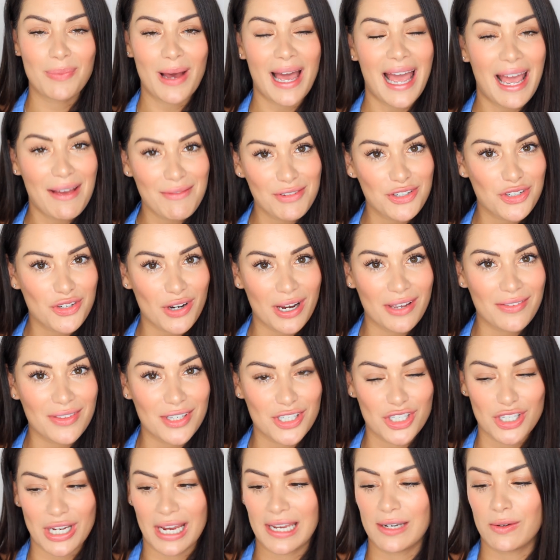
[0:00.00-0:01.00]
But I haven't tried
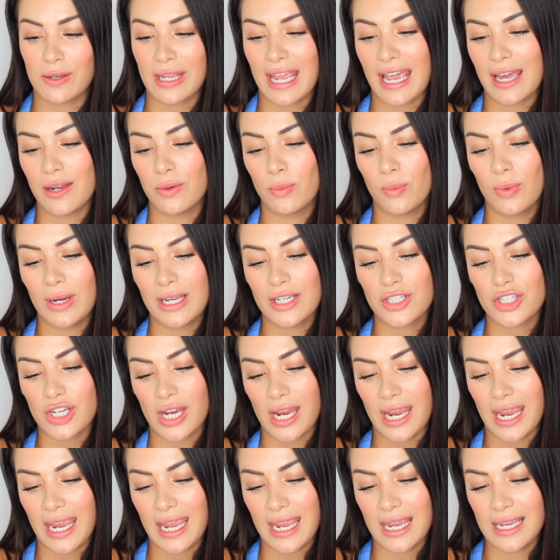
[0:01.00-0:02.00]
this shade yet, which
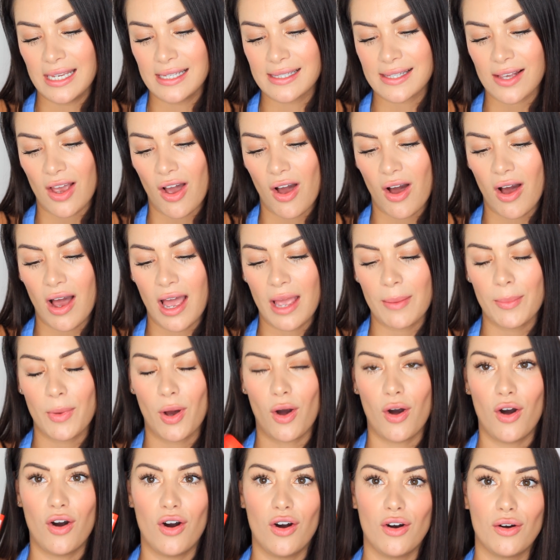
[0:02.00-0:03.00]
is I'm
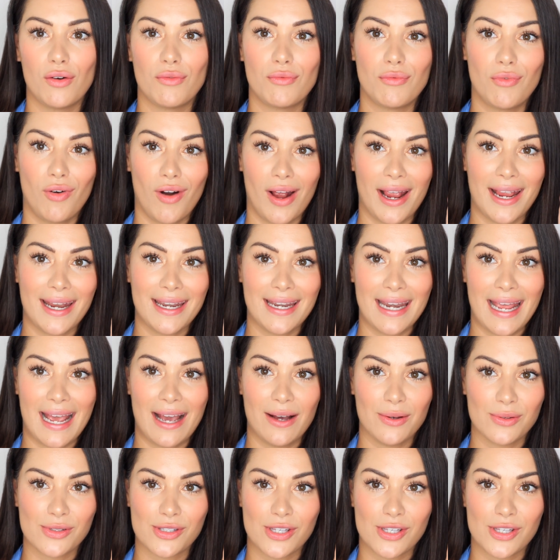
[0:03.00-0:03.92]
Hot Right Now.